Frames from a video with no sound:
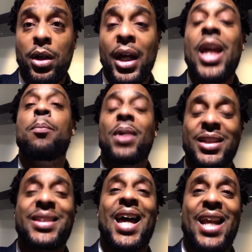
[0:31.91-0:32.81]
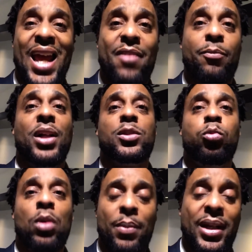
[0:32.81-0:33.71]
He must not have much
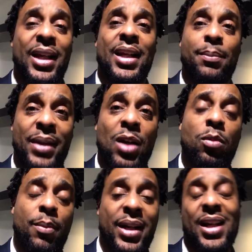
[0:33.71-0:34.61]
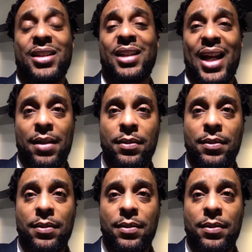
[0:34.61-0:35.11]
women in his, many women in his life.